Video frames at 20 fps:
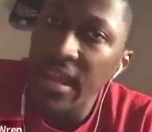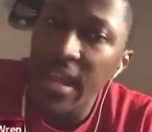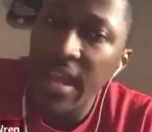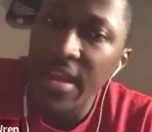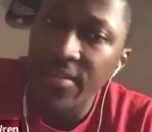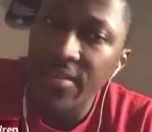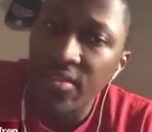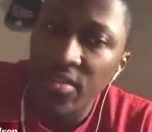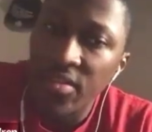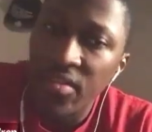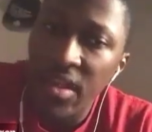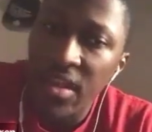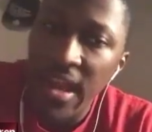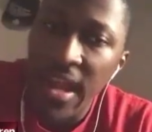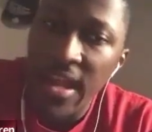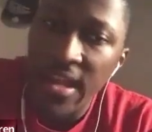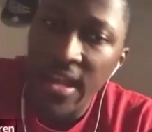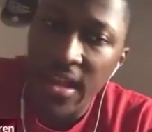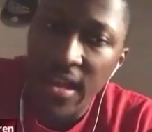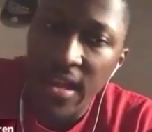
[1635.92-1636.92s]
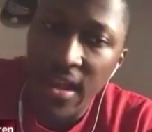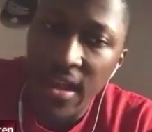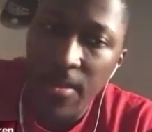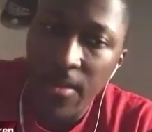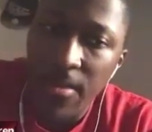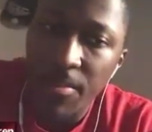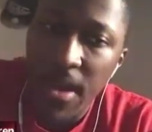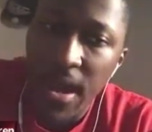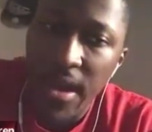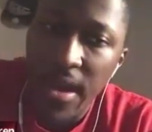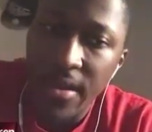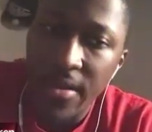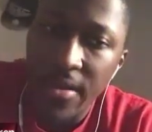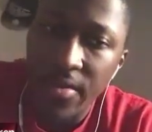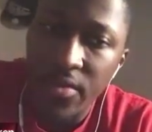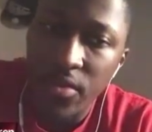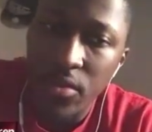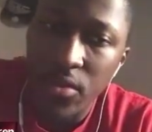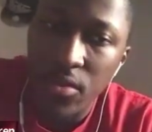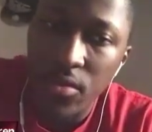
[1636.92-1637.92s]
entertaining about it
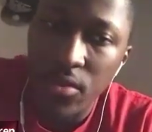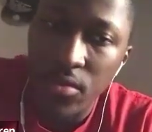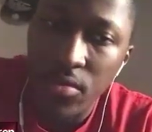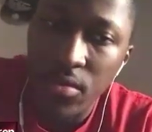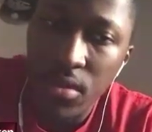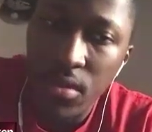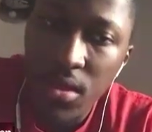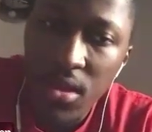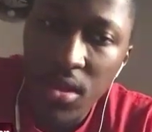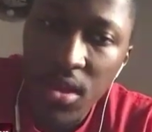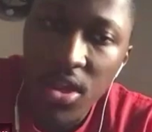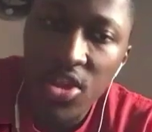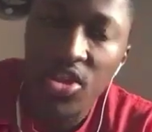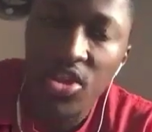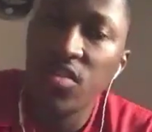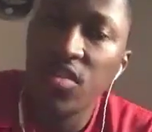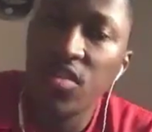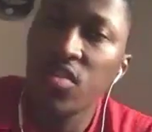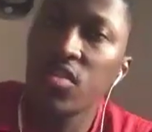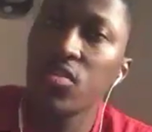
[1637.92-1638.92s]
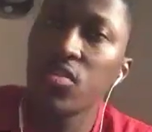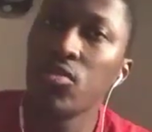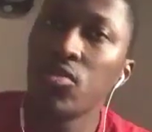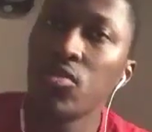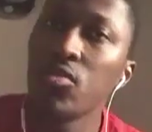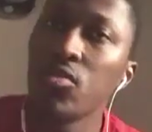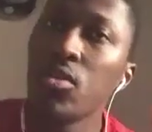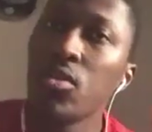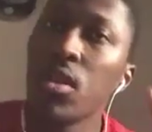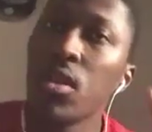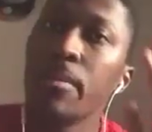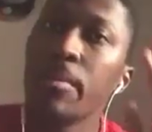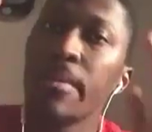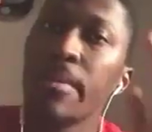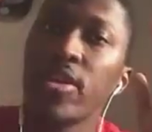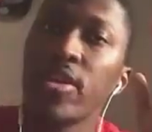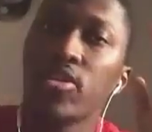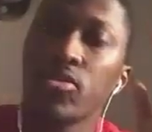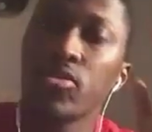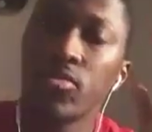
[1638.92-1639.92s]
too, just to
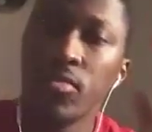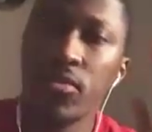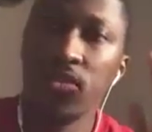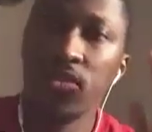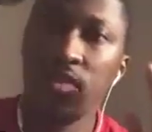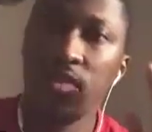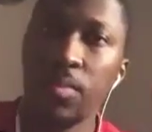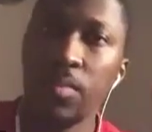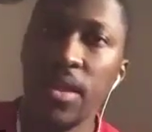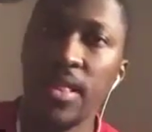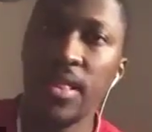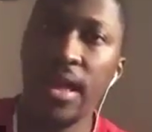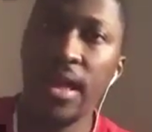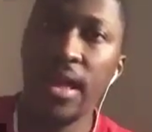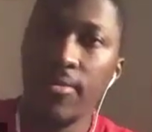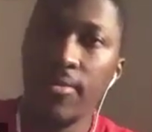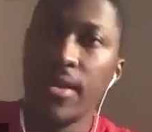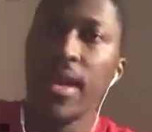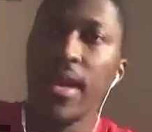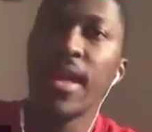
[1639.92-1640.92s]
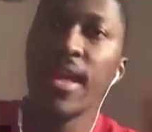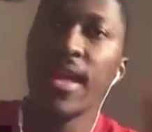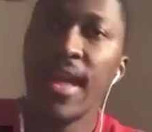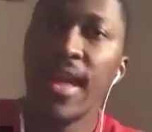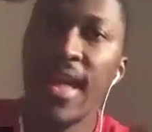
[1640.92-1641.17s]
make sure, just be like, okay,